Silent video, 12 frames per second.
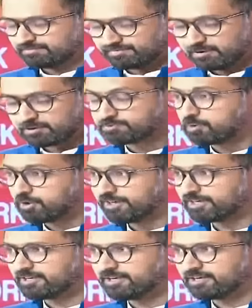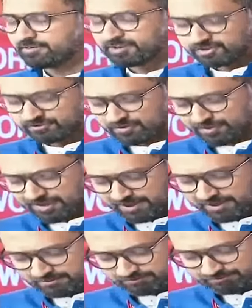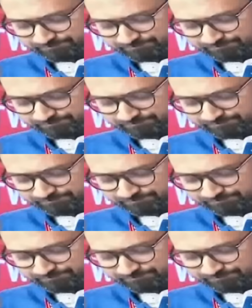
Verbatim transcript: There was political intervention from India.